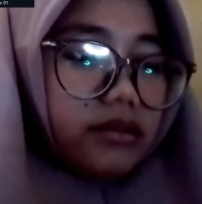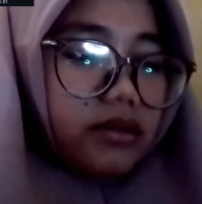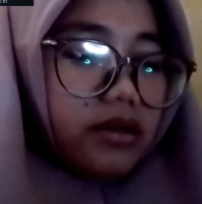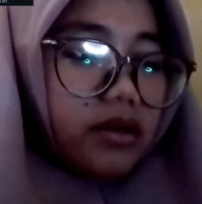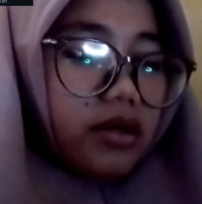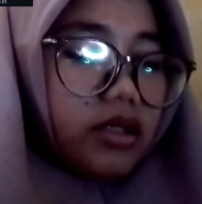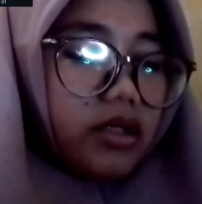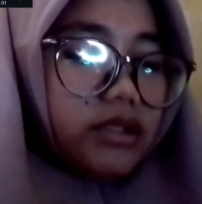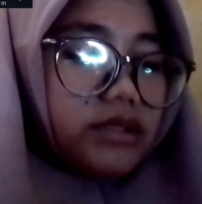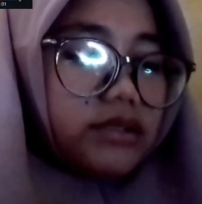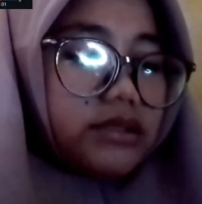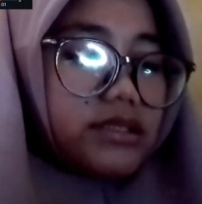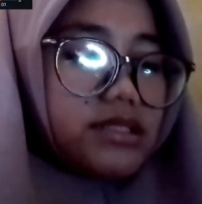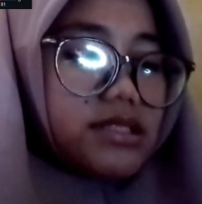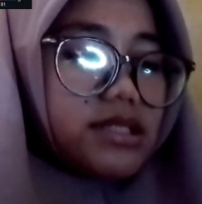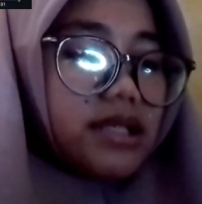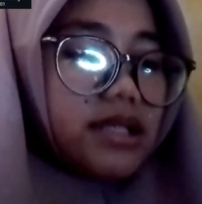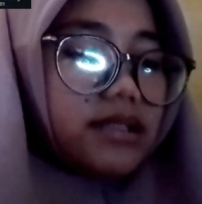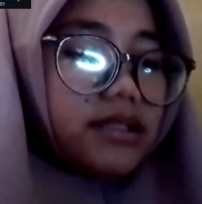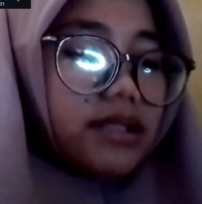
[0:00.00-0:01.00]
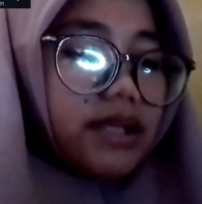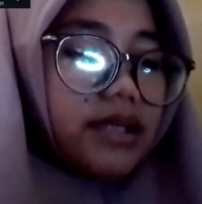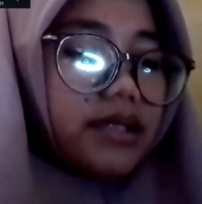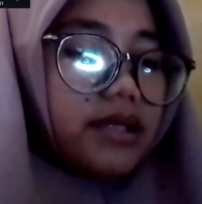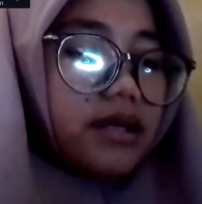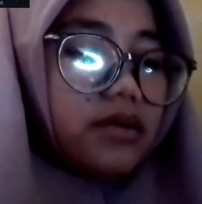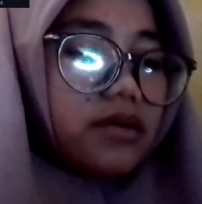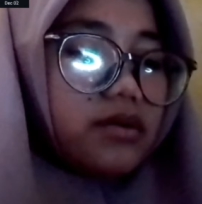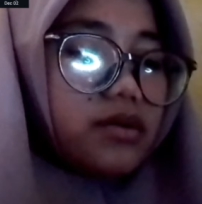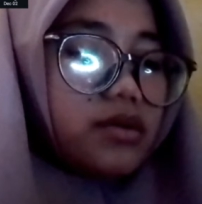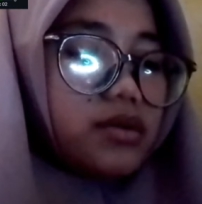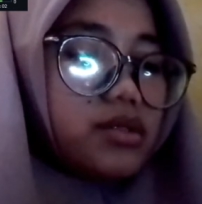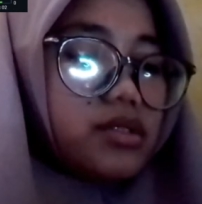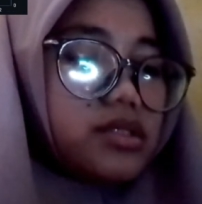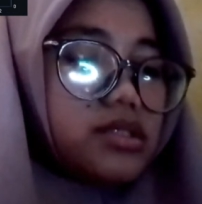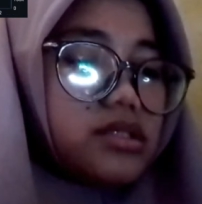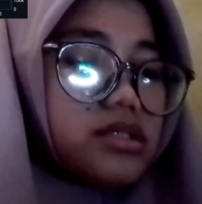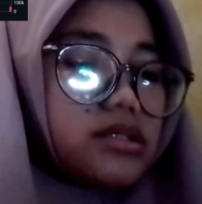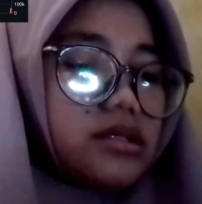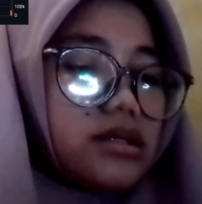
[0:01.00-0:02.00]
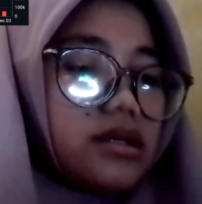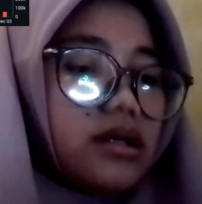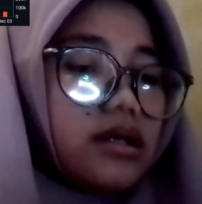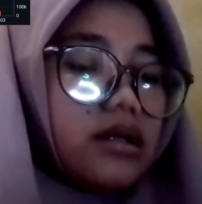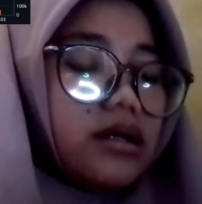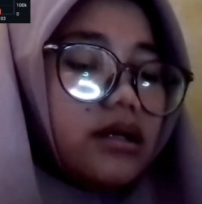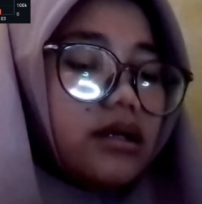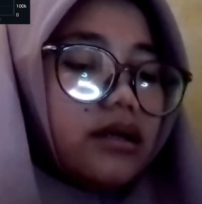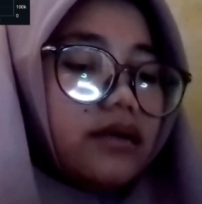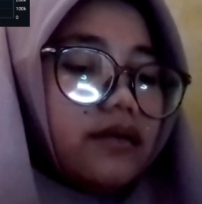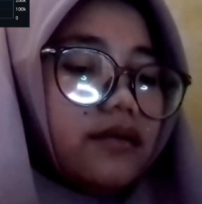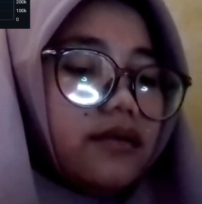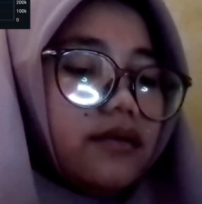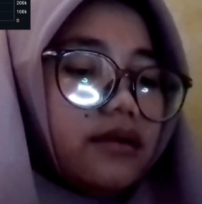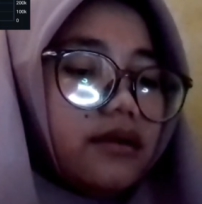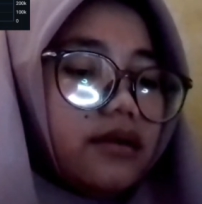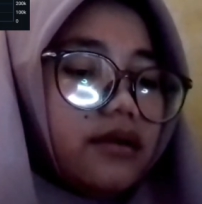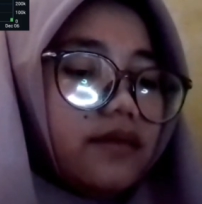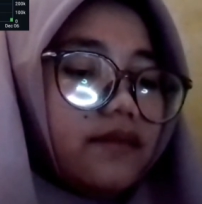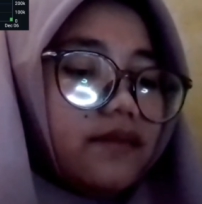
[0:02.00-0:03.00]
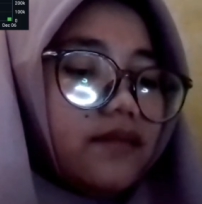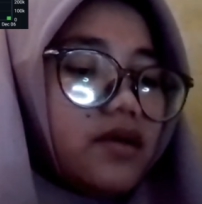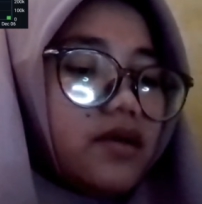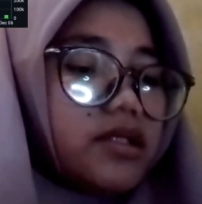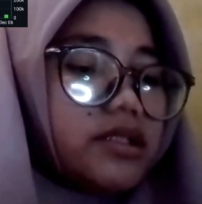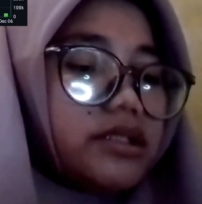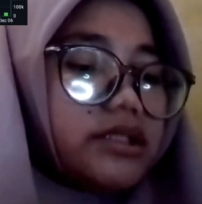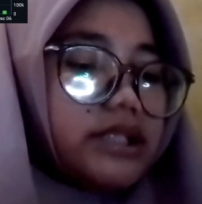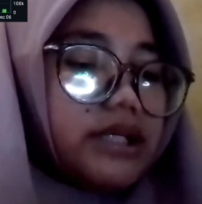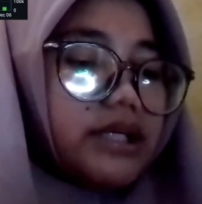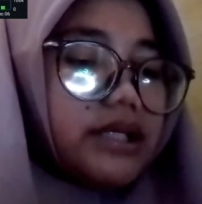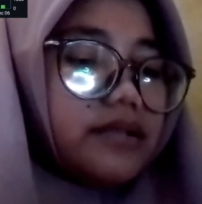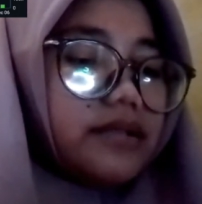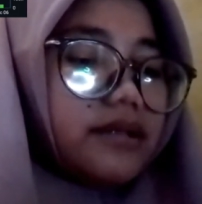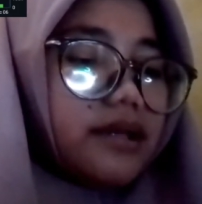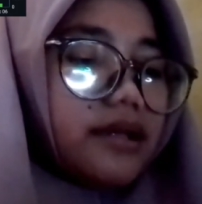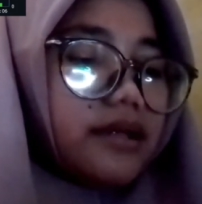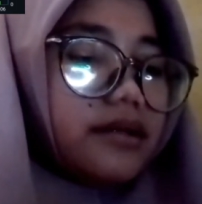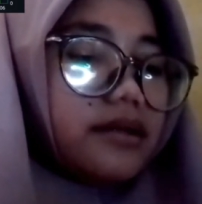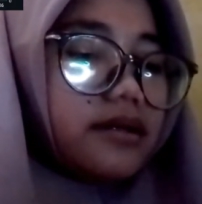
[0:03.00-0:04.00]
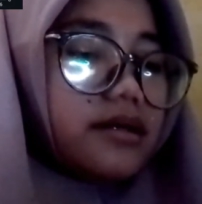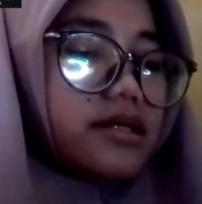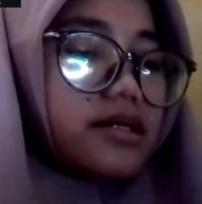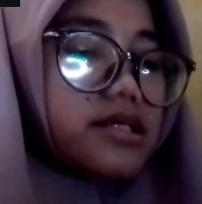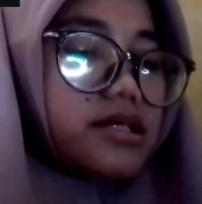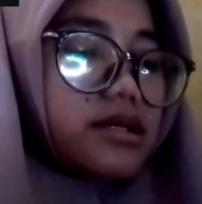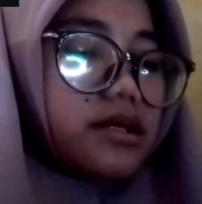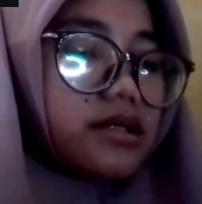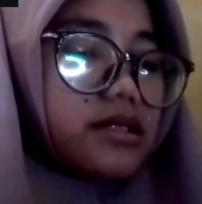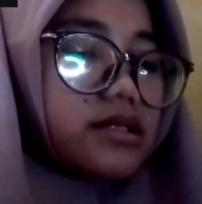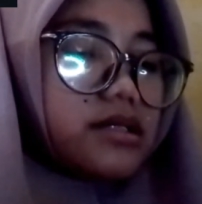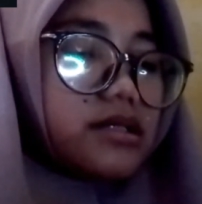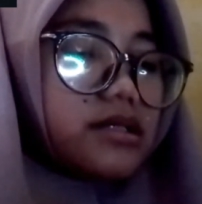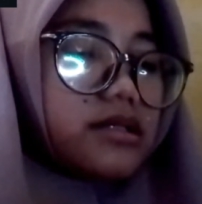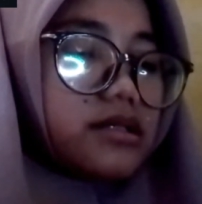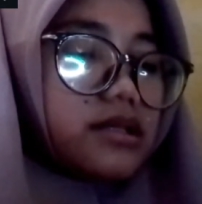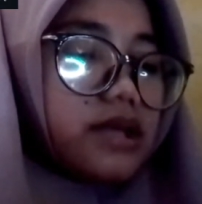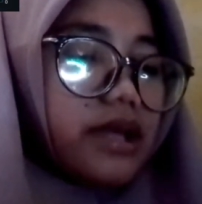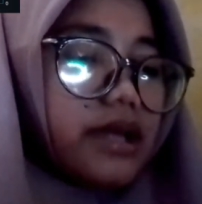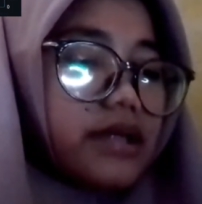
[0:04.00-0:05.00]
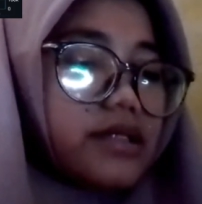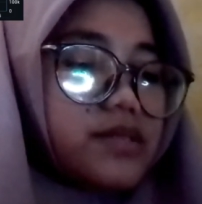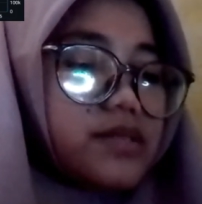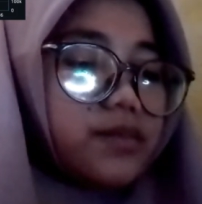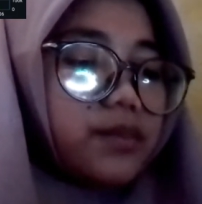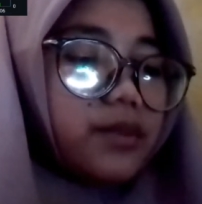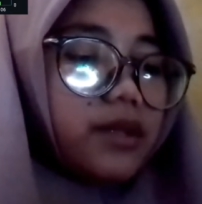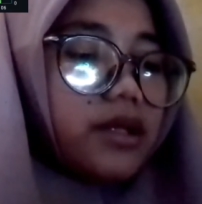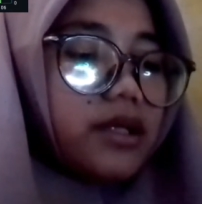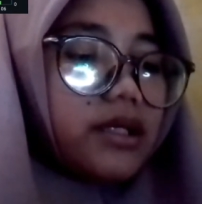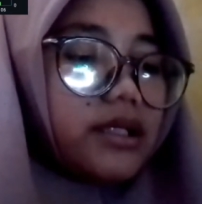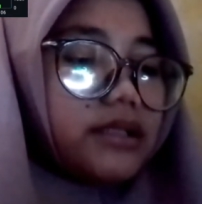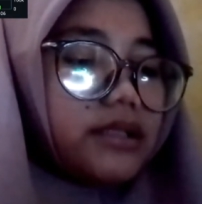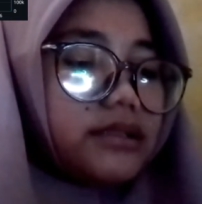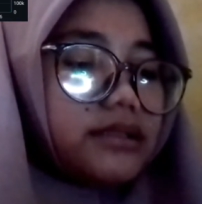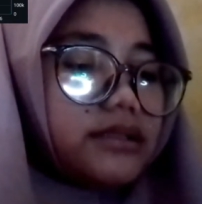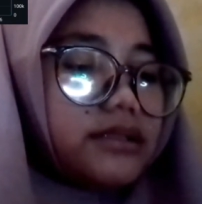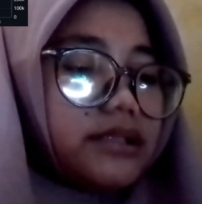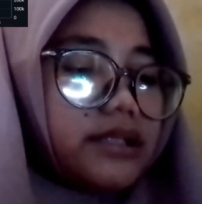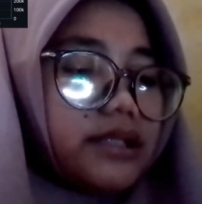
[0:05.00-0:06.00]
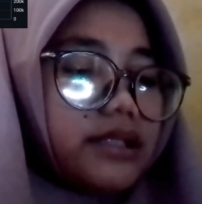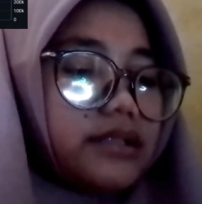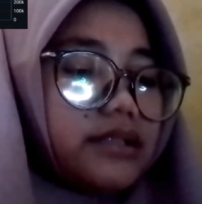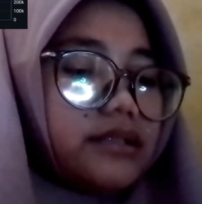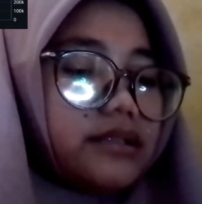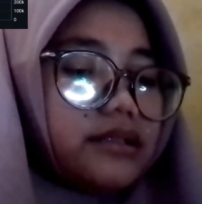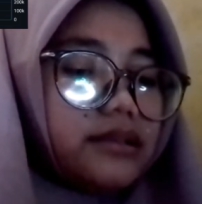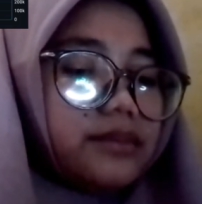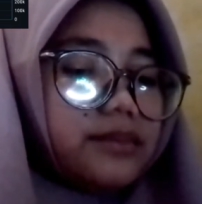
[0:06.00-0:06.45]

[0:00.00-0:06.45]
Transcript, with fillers: On Sunday, August Uh, fourteen, hackers uh, exploited a